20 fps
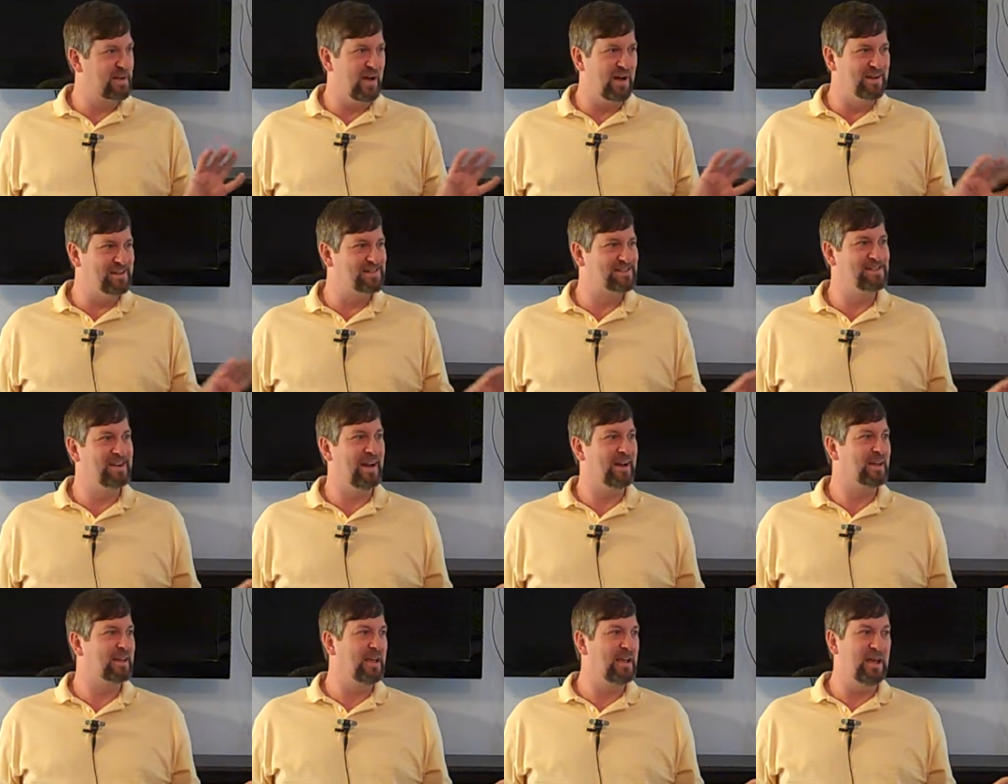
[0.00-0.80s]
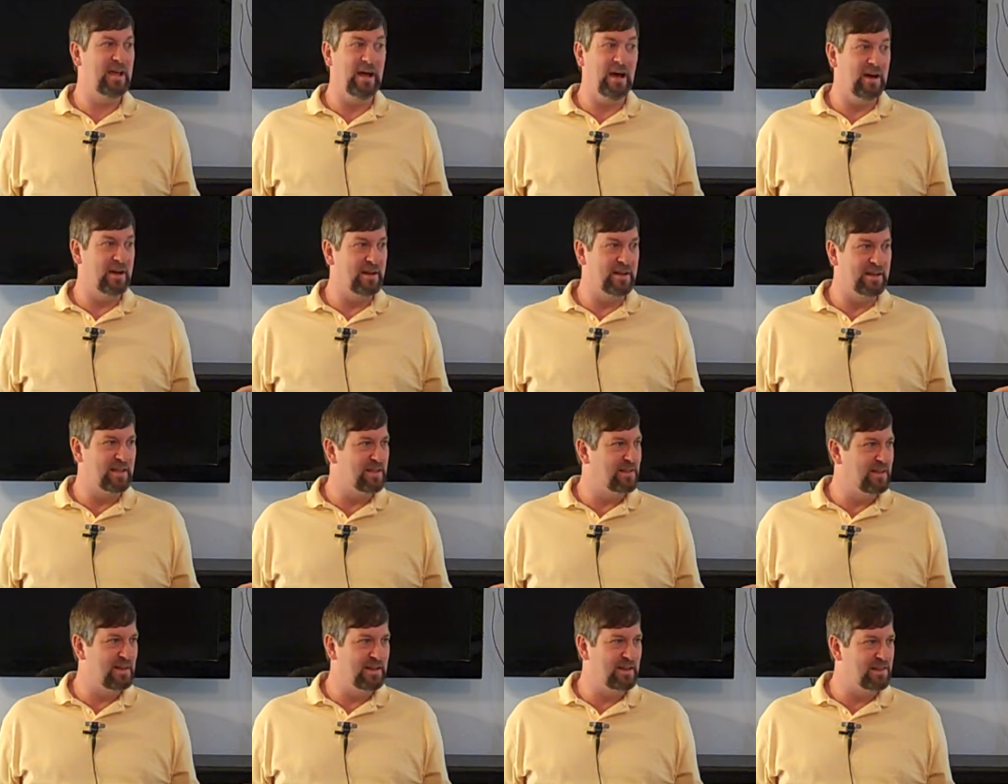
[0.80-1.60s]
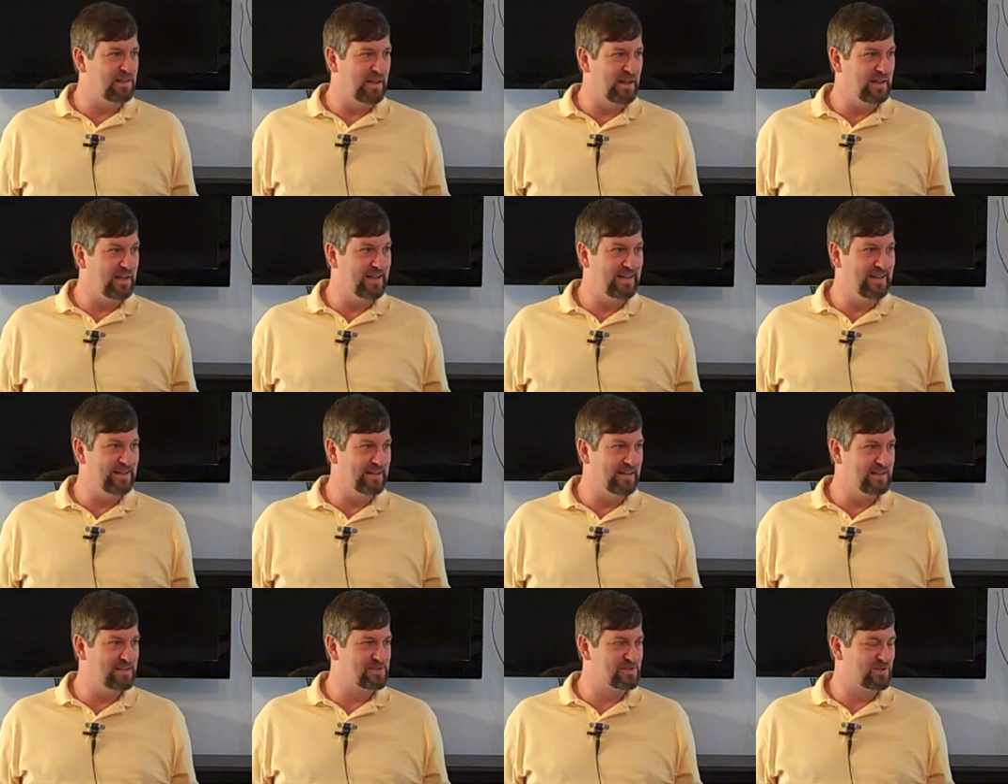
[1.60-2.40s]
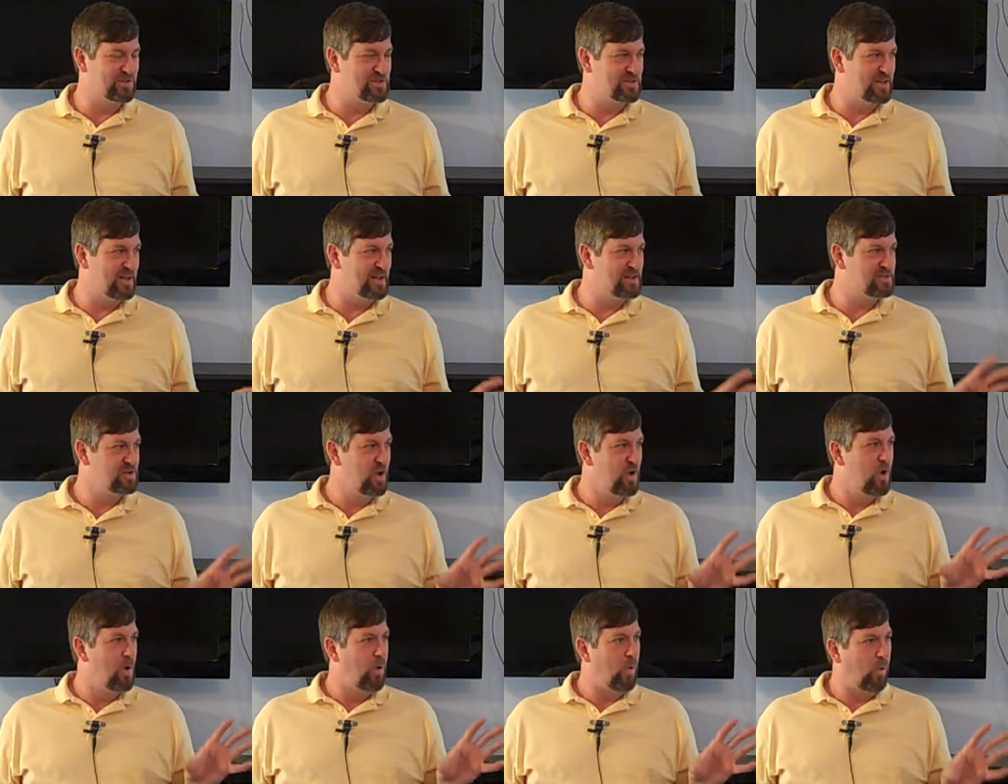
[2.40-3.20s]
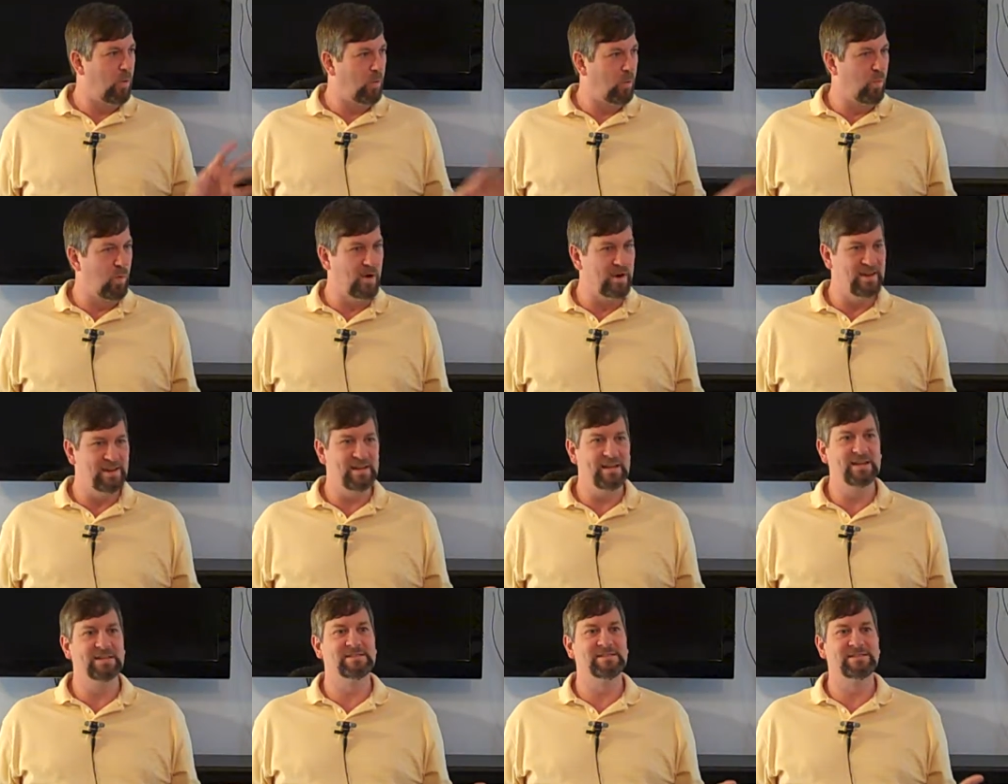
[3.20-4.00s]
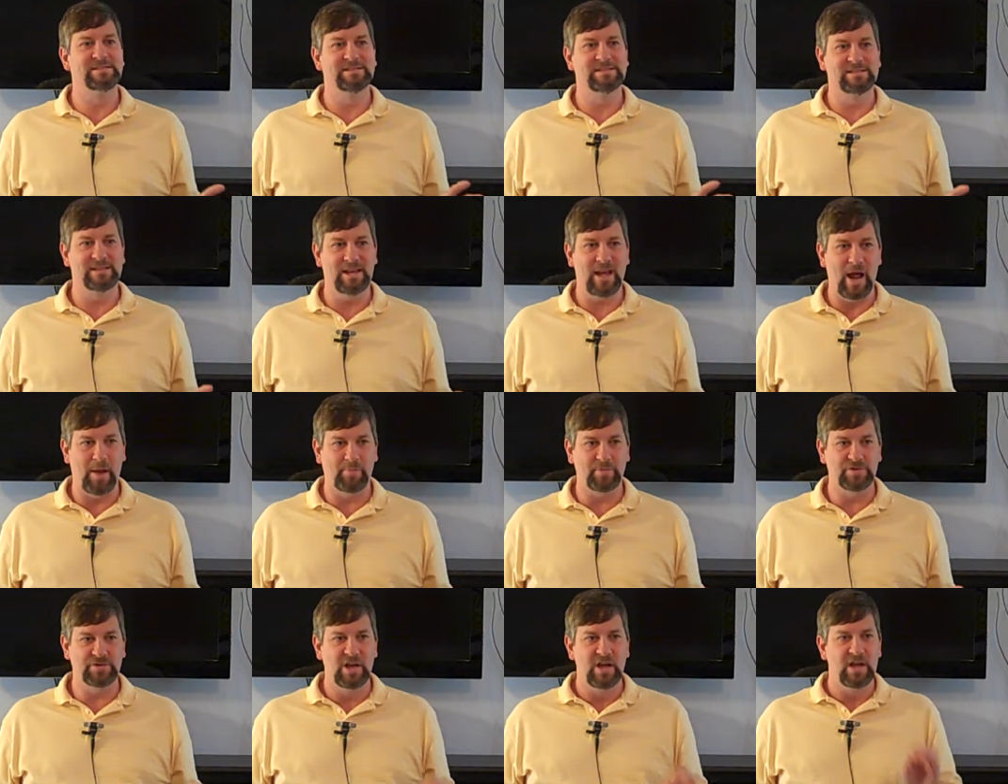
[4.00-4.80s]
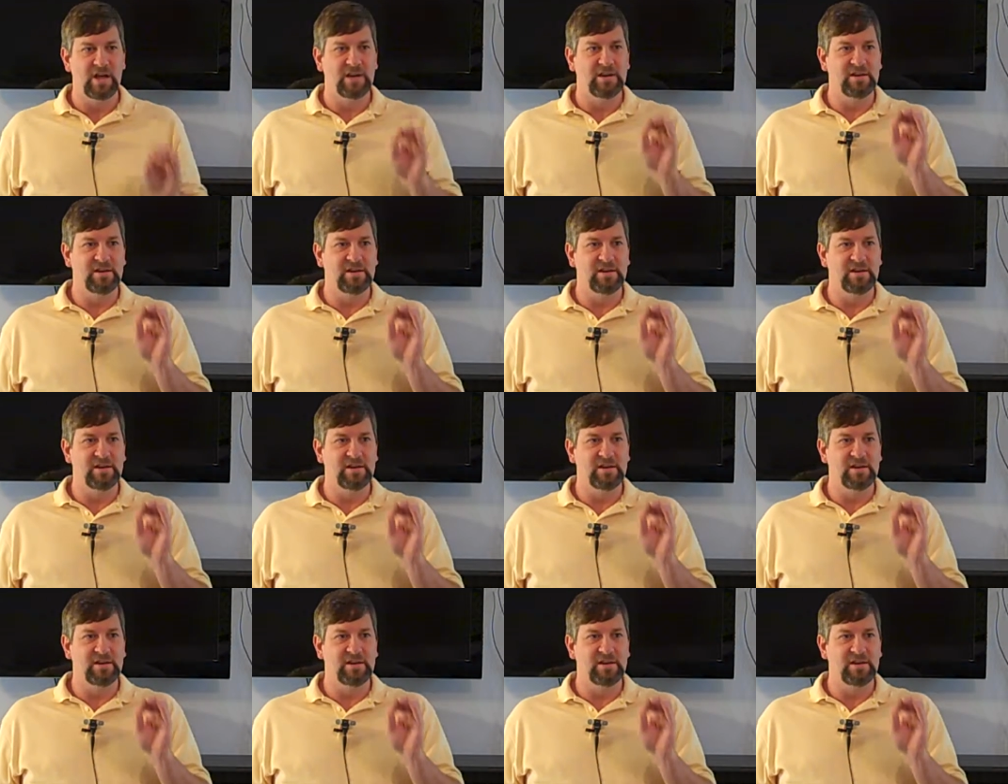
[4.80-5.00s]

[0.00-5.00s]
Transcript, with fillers: God is not chaotic in anything He does or says or what He has established.